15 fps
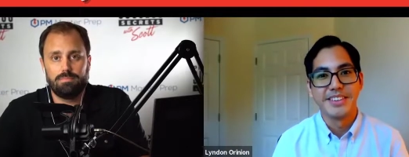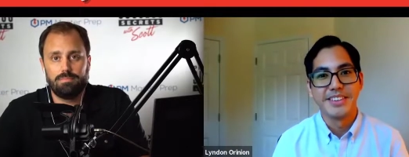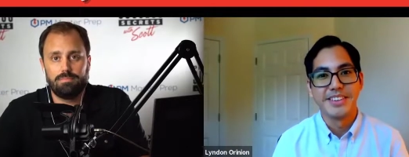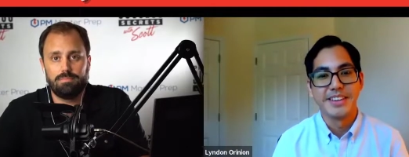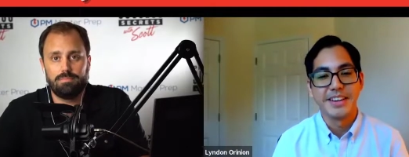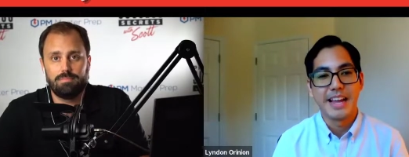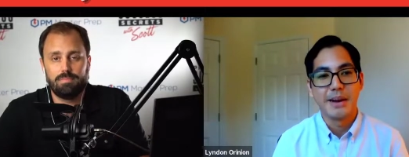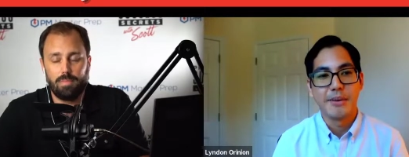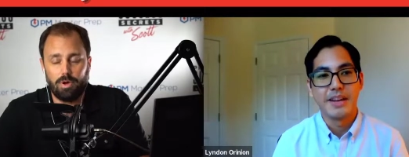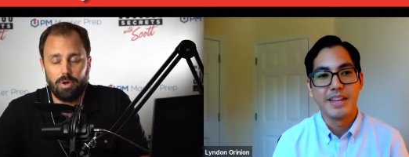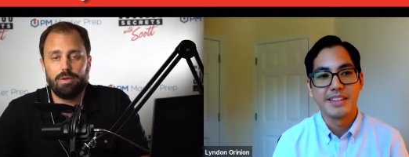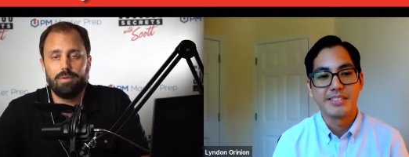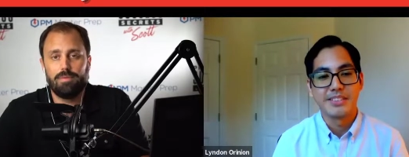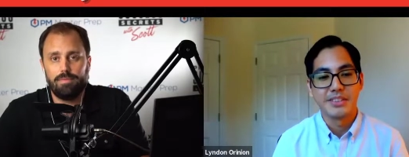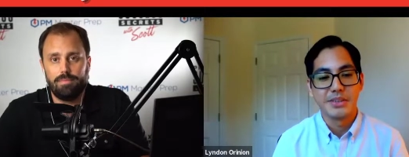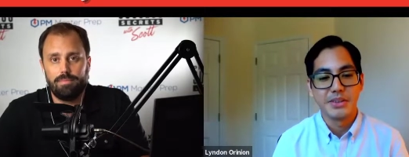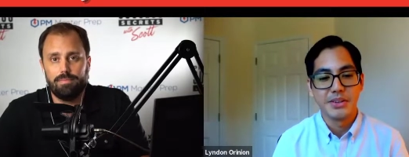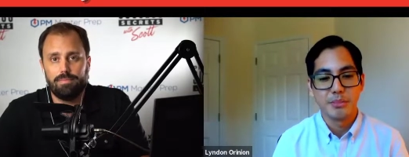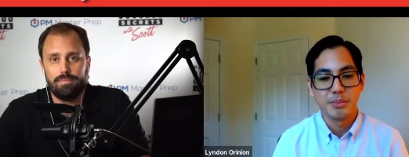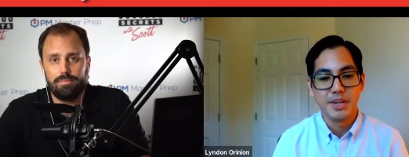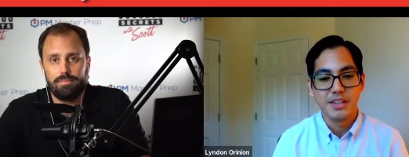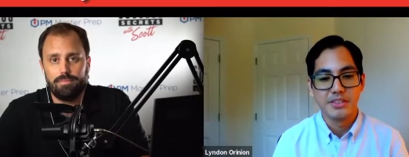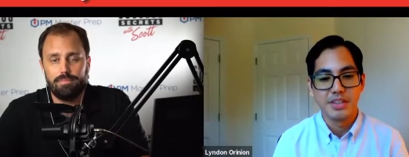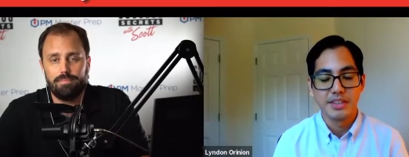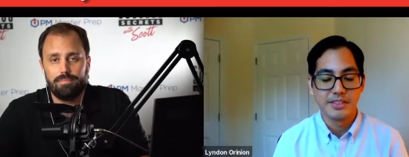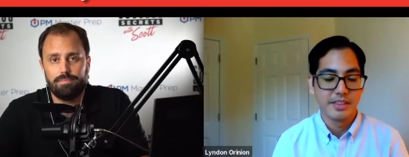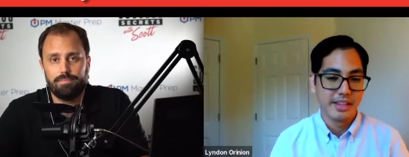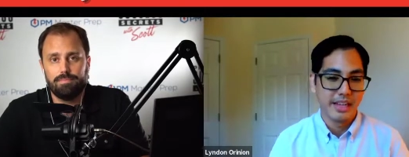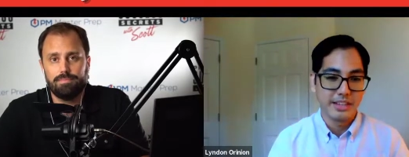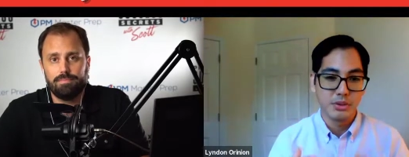Speaker 1: on on how I executed on
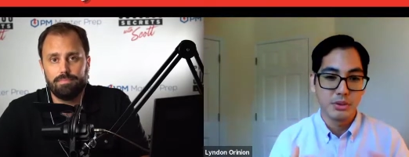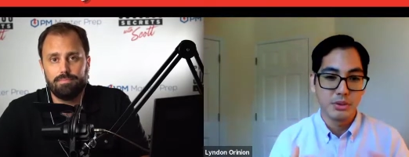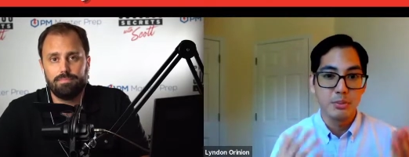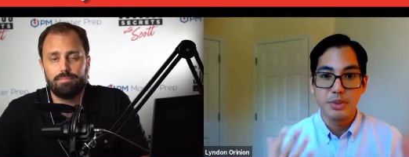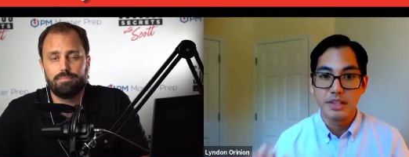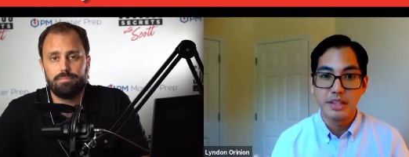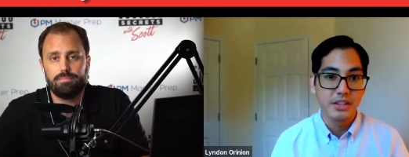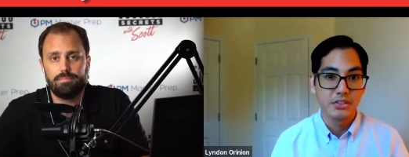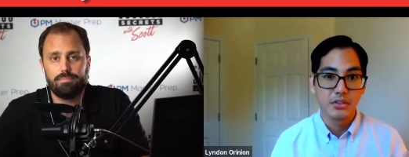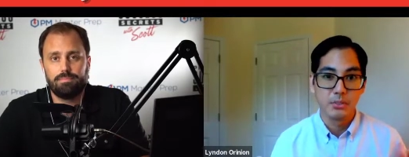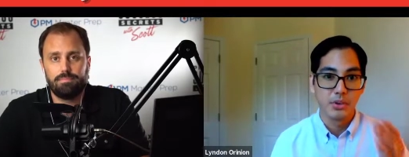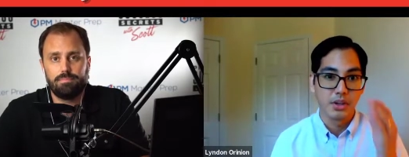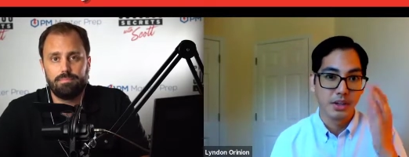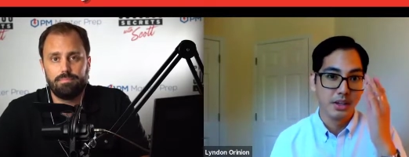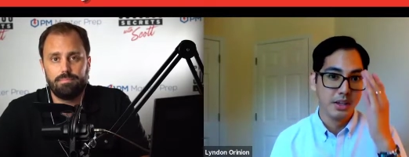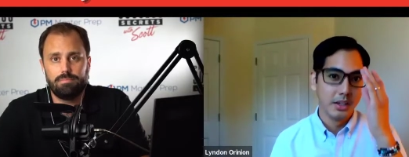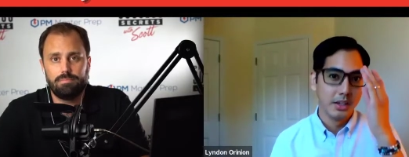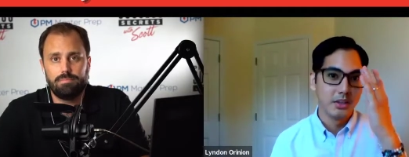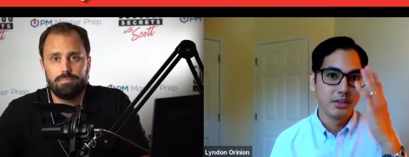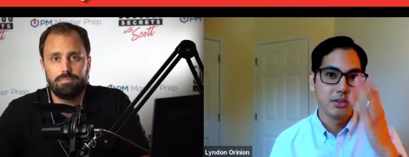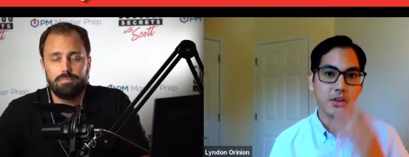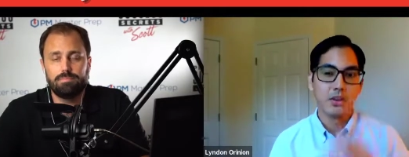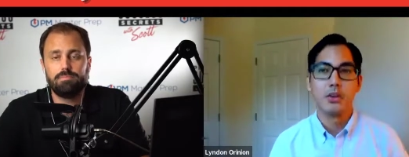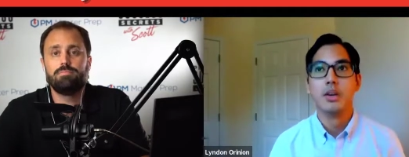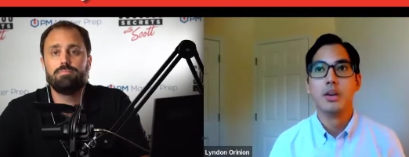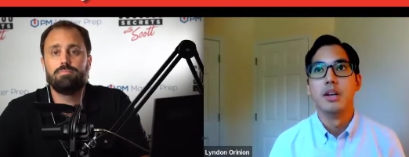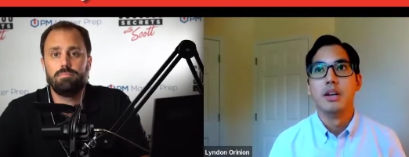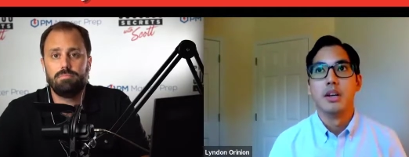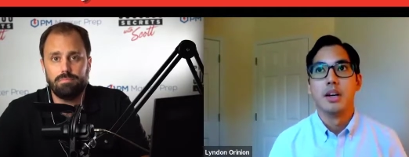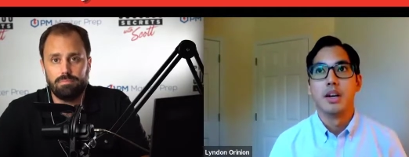projects, and I do communication work, so
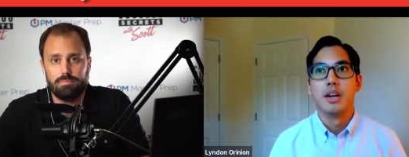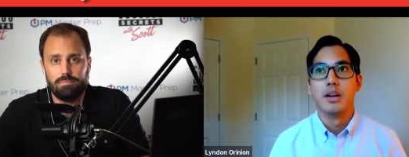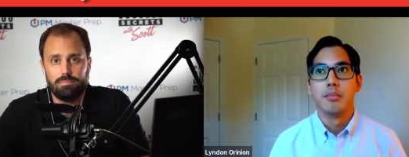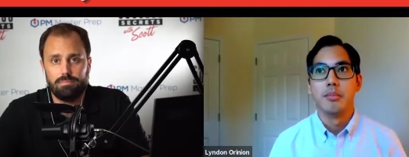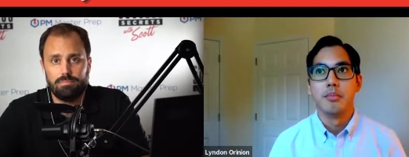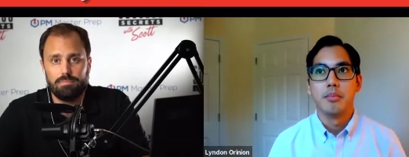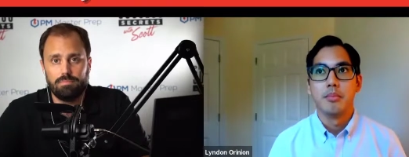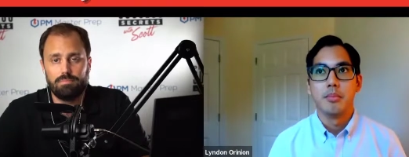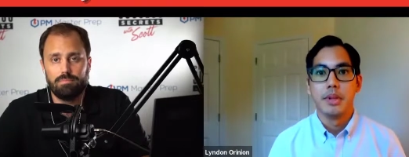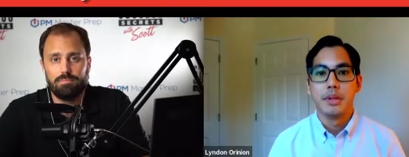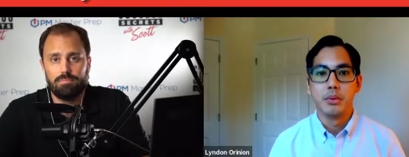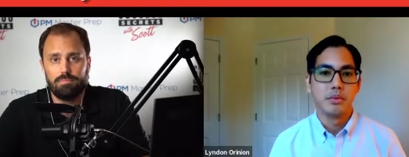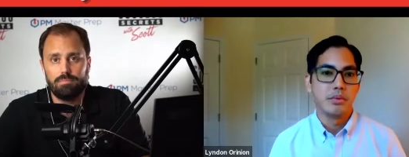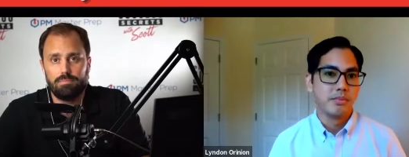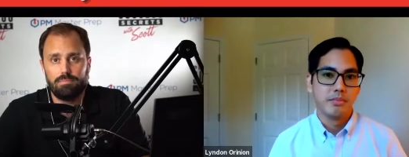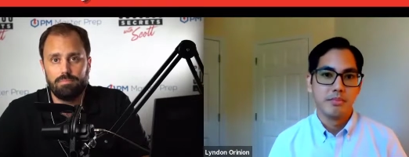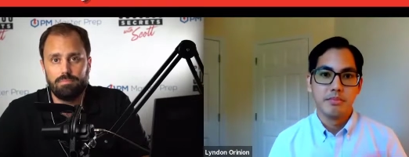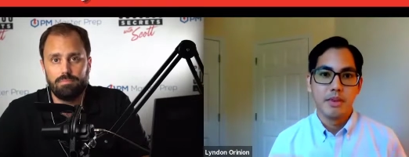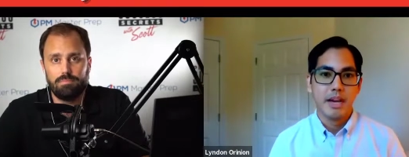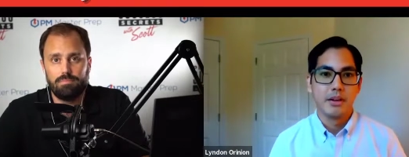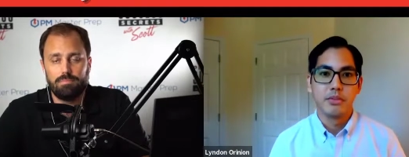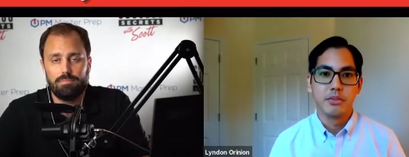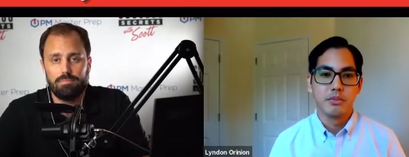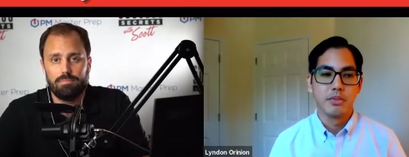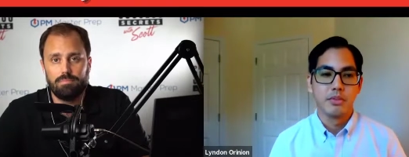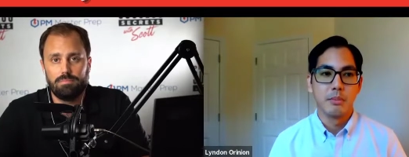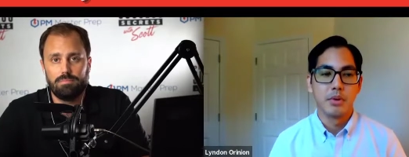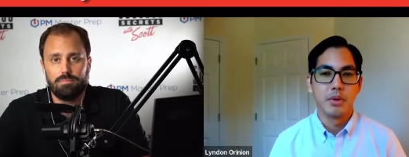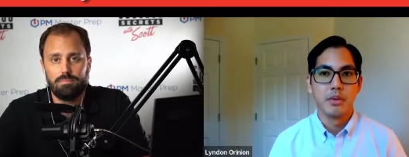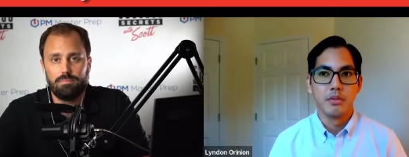mm-hmm. um, it was I don't
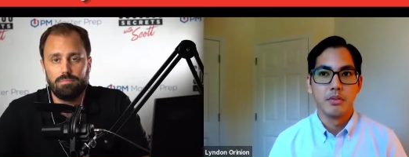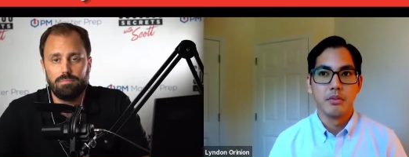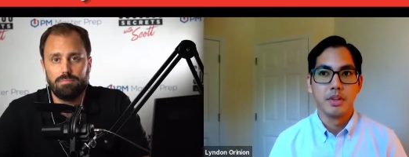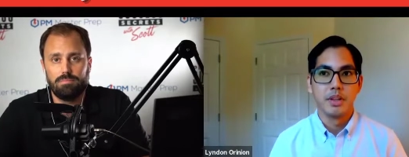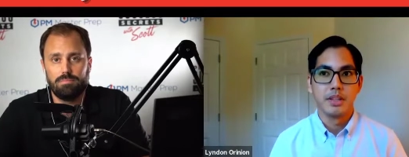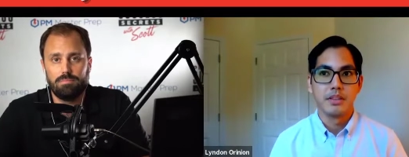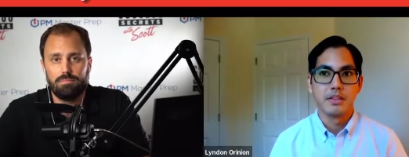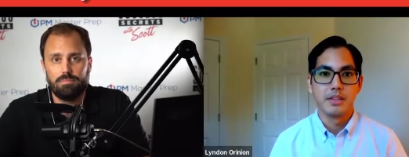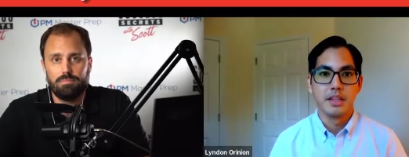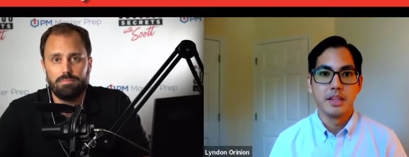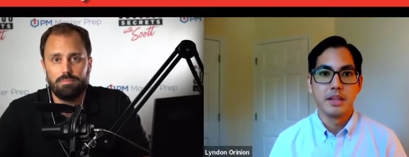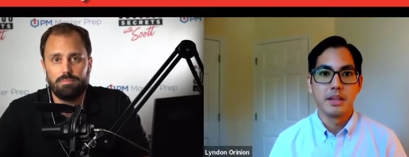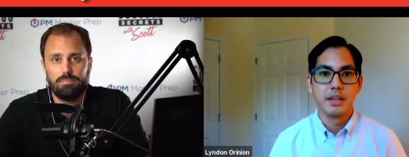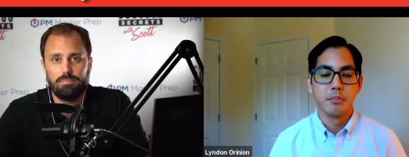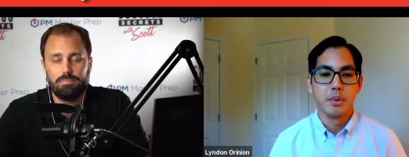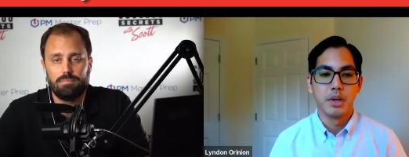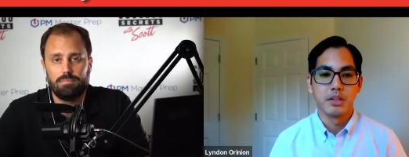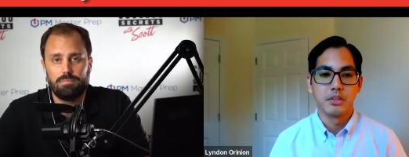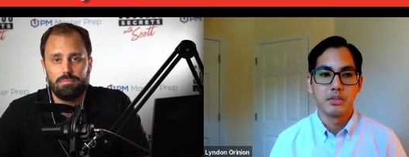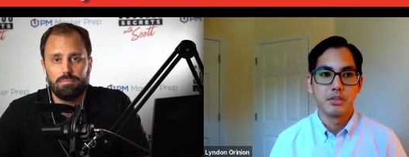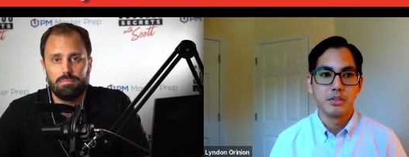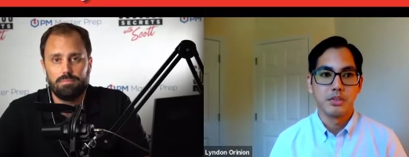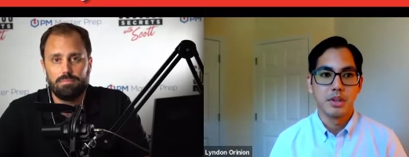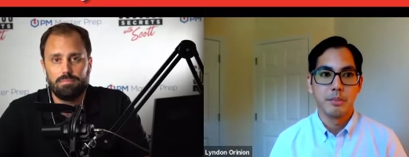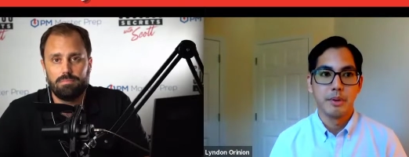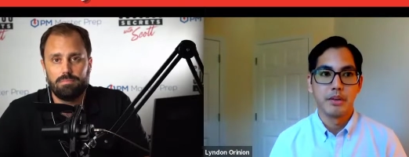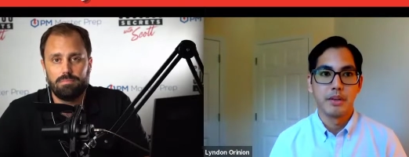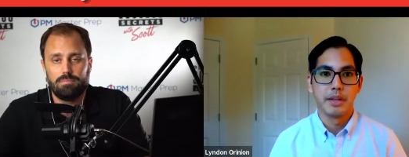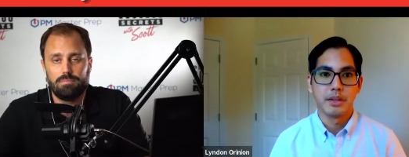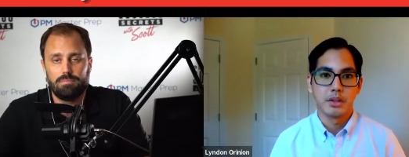remember really seeing much
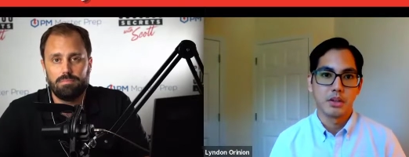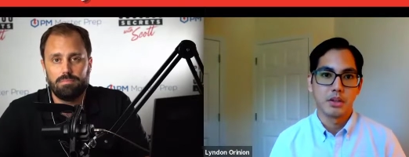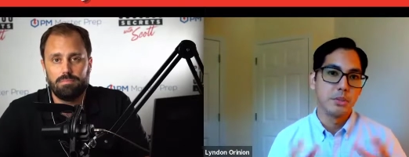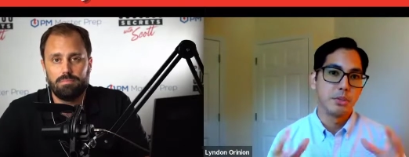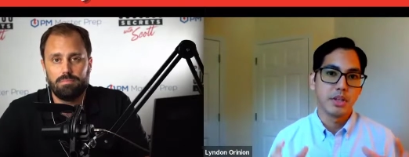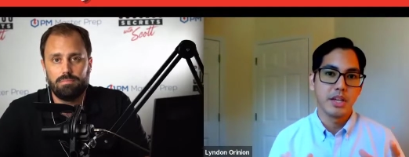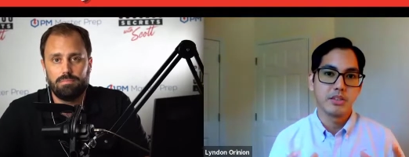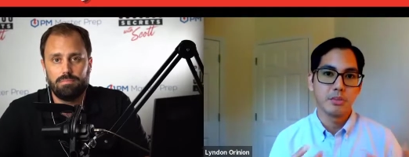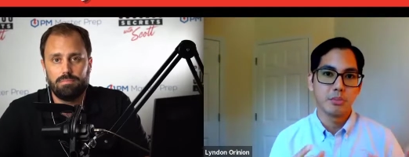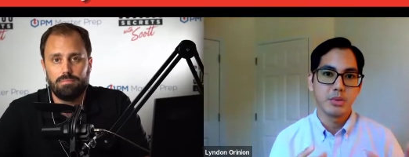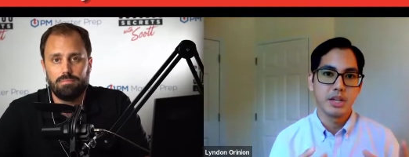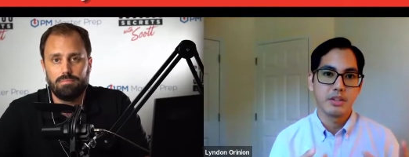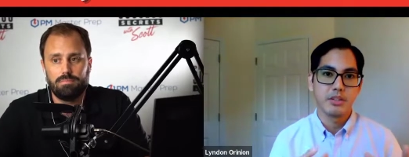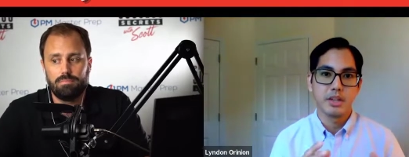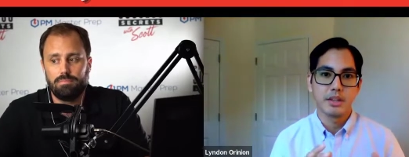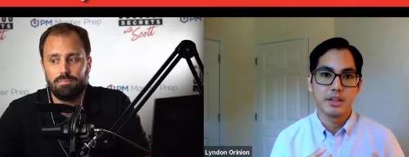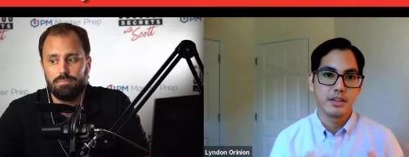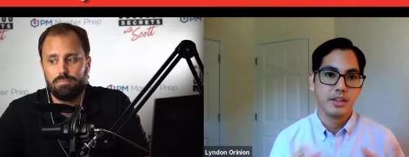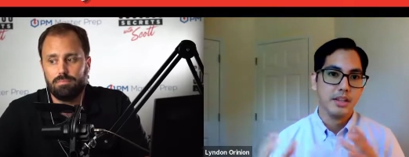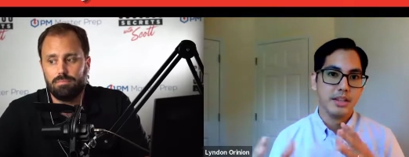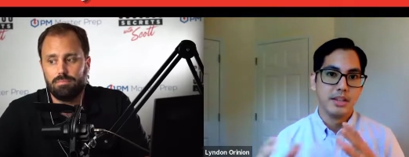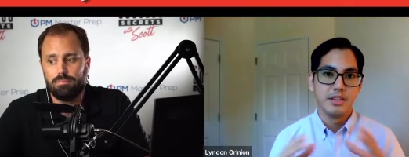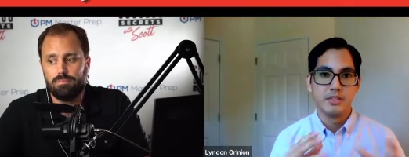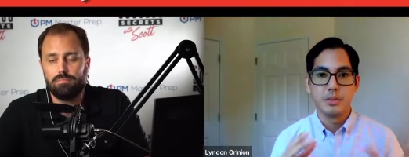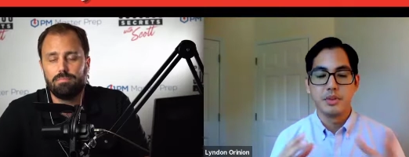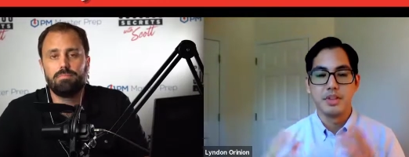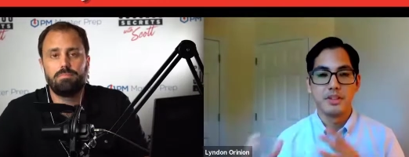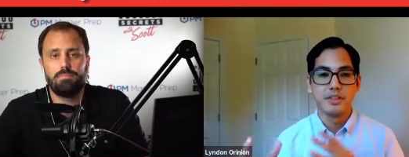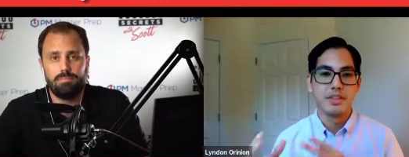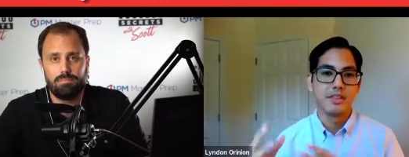about like a communication project
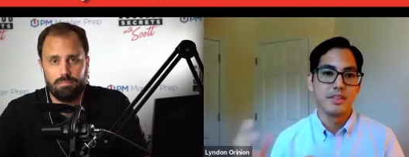doing mm-hmm.